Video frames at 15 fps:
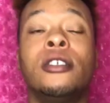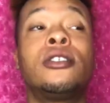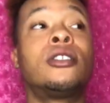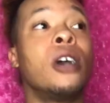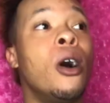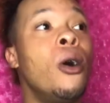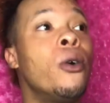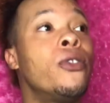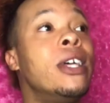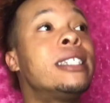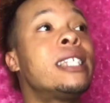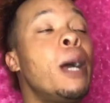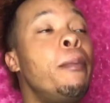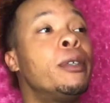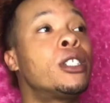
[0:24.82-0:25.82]
So this
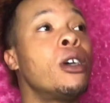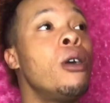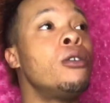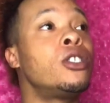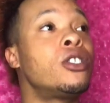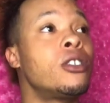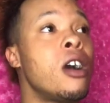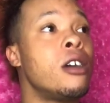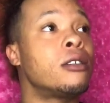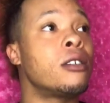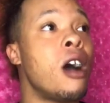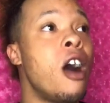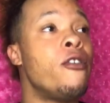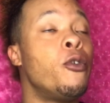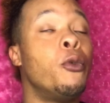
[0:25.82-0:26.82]
episode starts
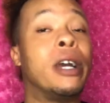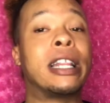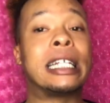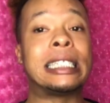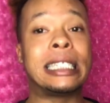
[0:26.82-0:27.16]
off with